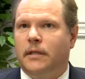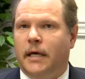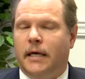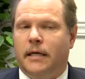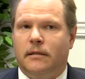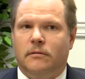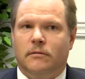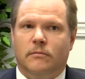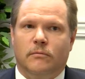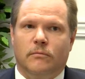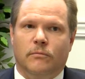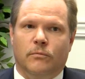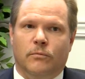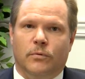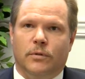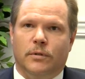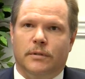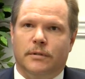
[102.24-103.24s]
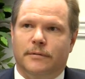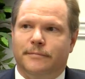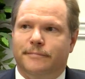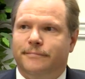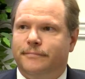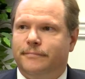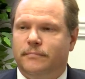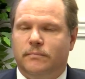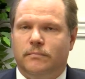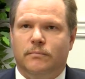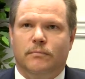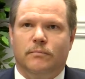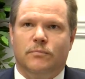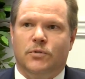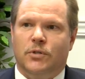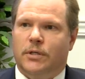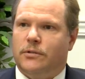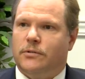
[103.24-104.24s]
that would
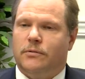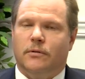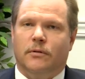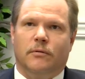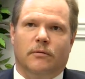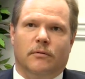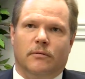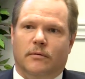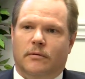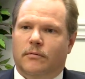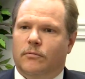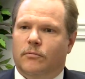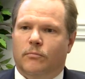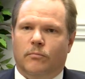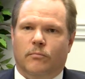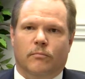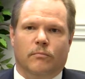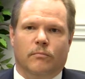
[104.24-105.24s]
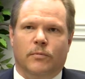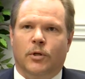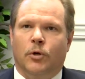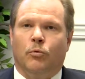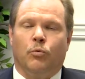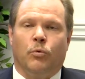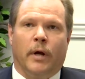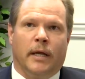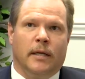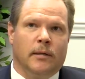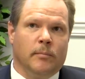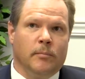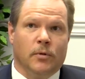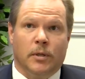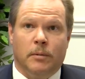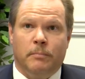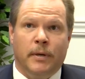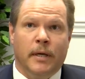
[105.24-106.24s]
just, you know,
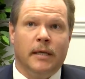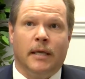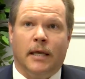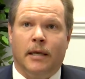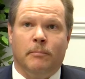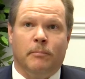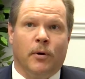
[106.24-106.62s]
randomly pick a